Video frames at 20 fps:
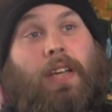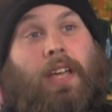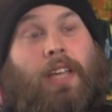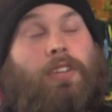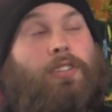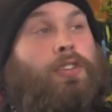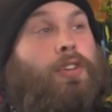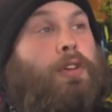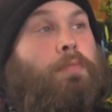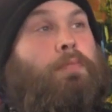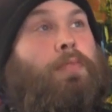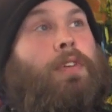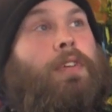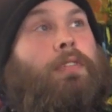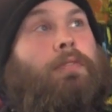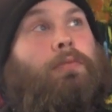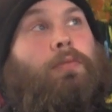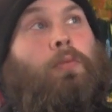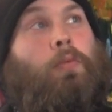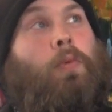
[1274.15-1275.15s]

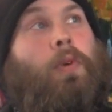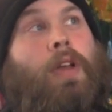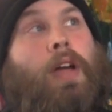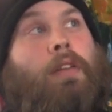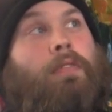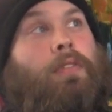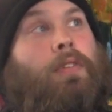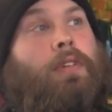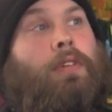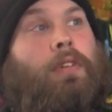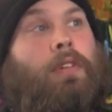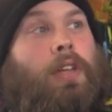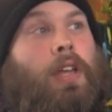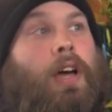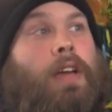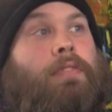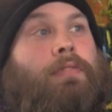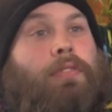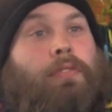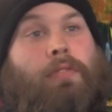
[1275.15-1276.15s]
Interpret whatever
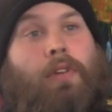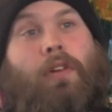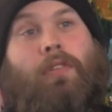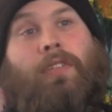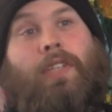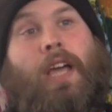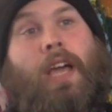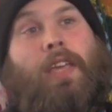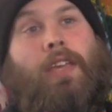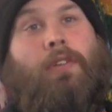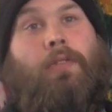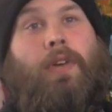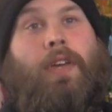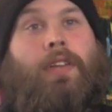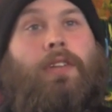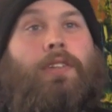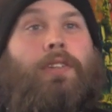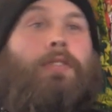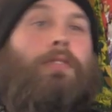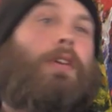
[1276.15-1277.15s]
life throws at you
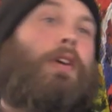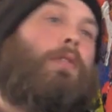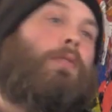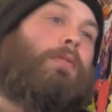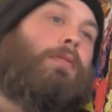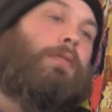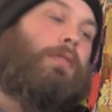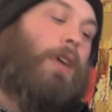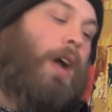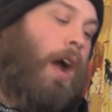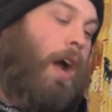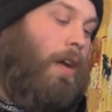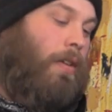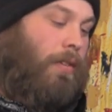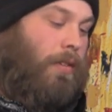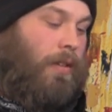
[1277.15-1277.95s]
into your own art.